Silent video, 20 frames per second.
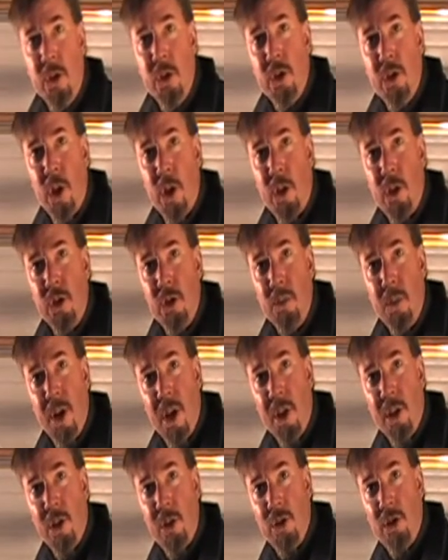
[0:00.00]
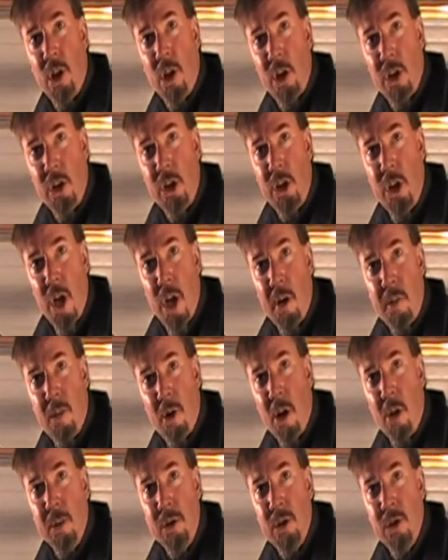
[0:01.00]
This sucker's been stuck shut
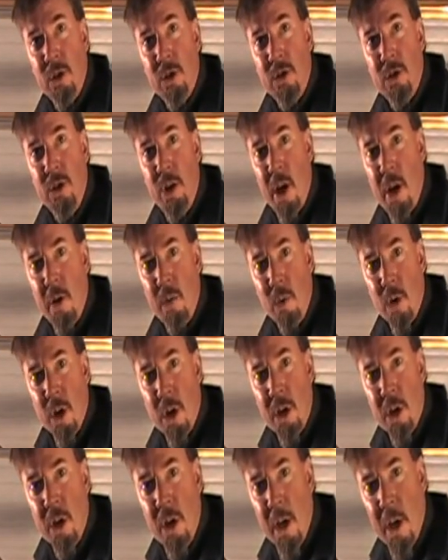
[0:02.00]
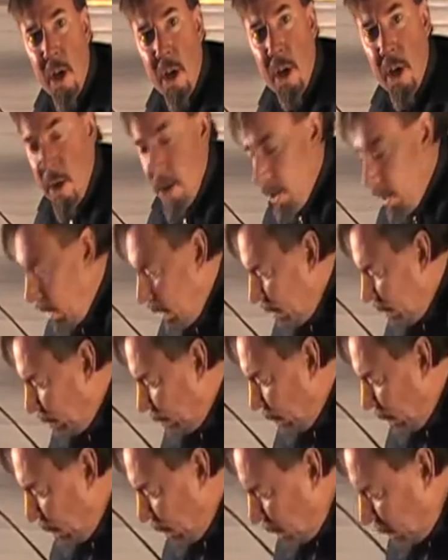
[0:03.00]
probably since day one of